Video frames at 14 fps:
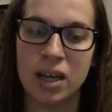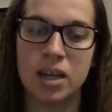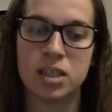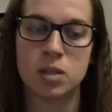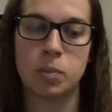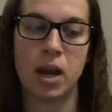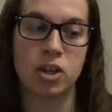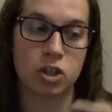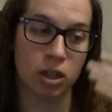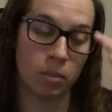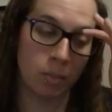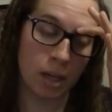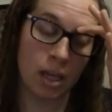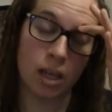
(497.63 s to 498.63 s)
Especially
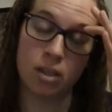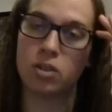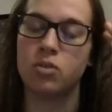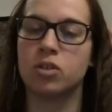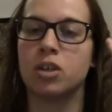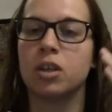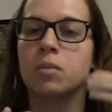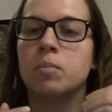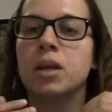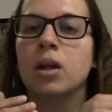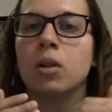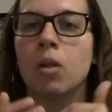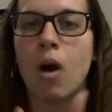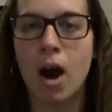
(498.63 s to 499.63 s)
because there's going to be a
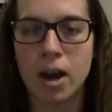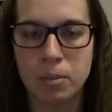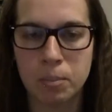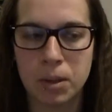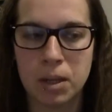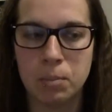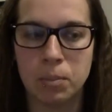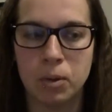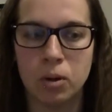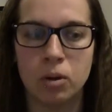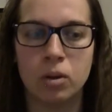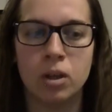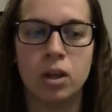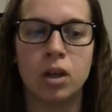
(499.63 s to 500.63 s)
lot of
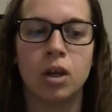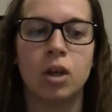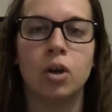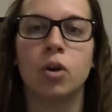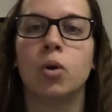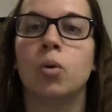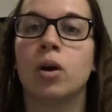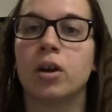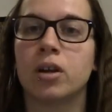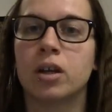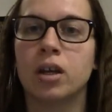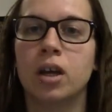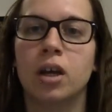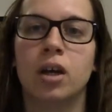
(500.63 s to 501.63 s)
people who are,
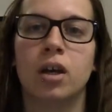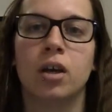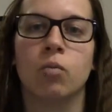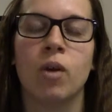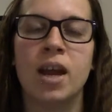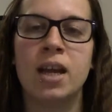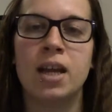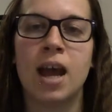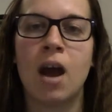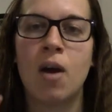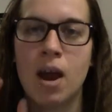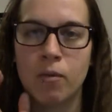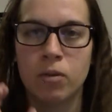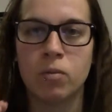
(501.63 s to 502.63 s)
right now
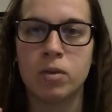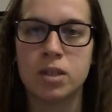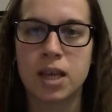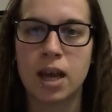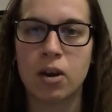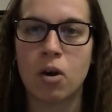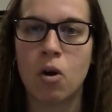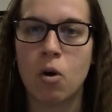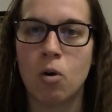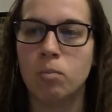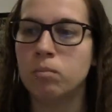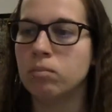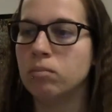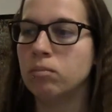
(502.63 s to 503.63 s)
everyone's at
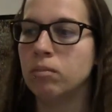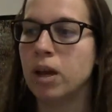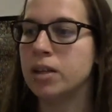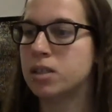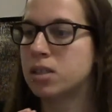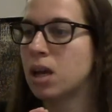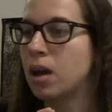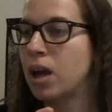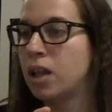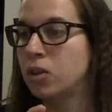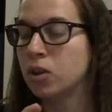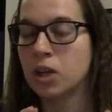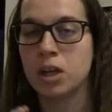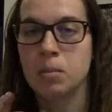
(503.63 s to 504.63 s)
home and
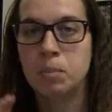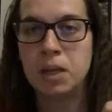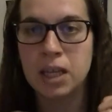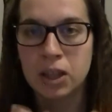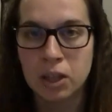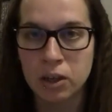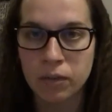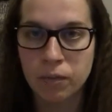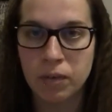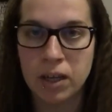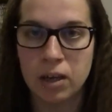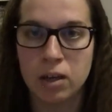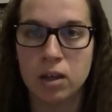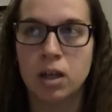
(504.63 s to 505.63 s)
they're going to be in their
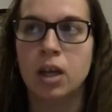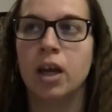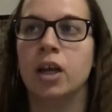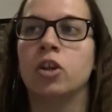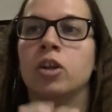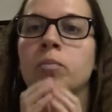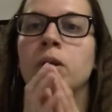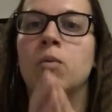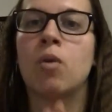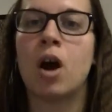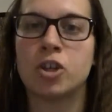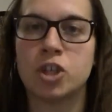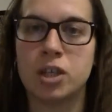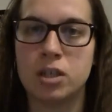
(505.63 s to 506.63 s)
fear and they're going to be
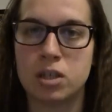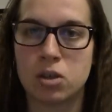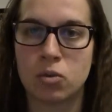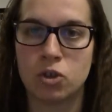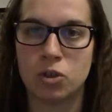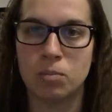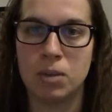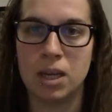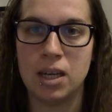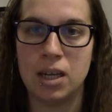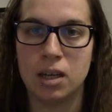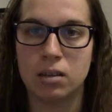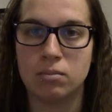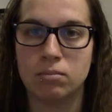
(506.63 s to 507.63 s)
watching social media.